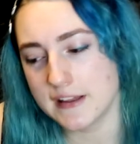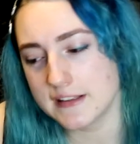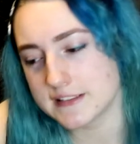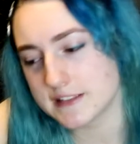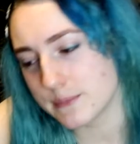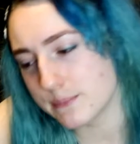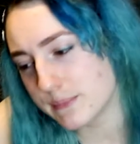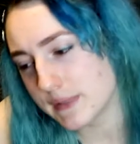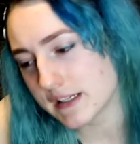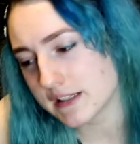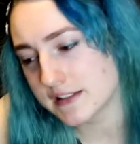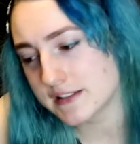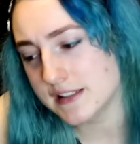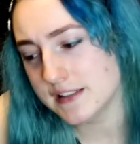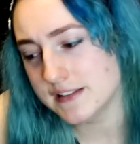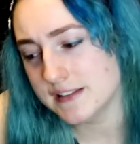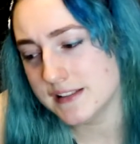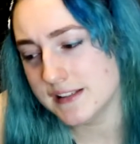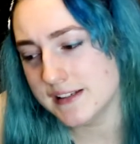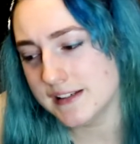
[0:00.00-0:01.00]
ends up mixed
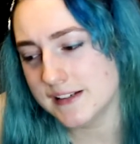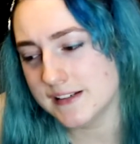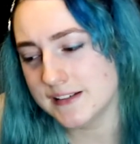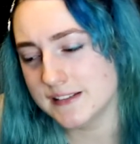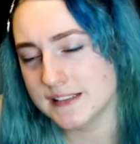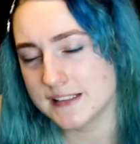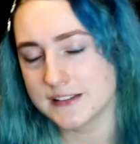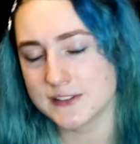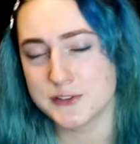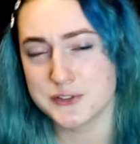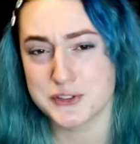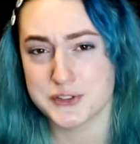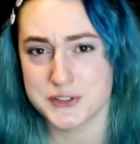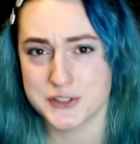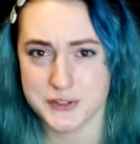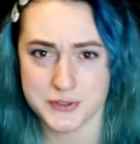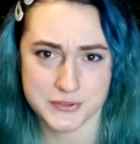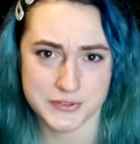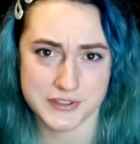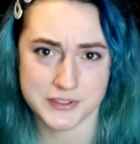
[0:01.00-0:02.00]
in there, and then they're just
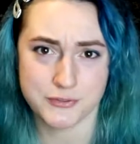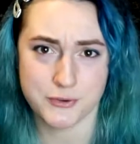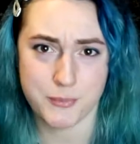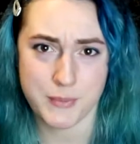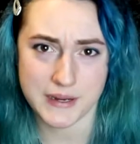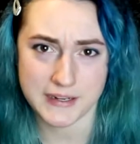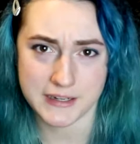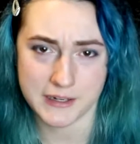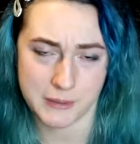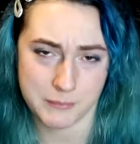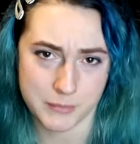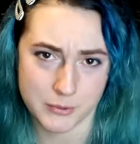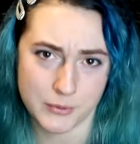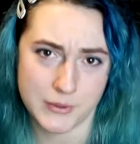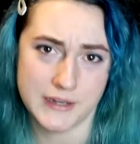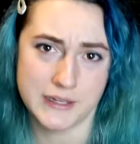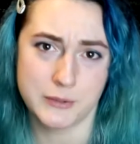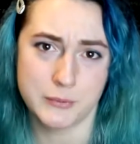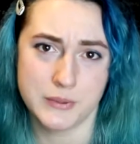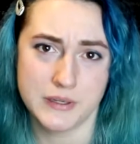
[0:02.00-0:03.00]
useless for making a
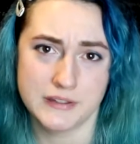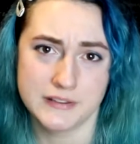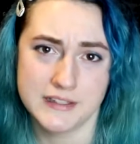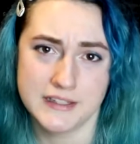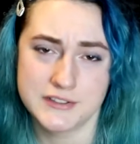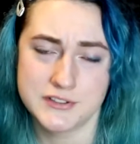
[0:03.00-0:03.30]
meringue with.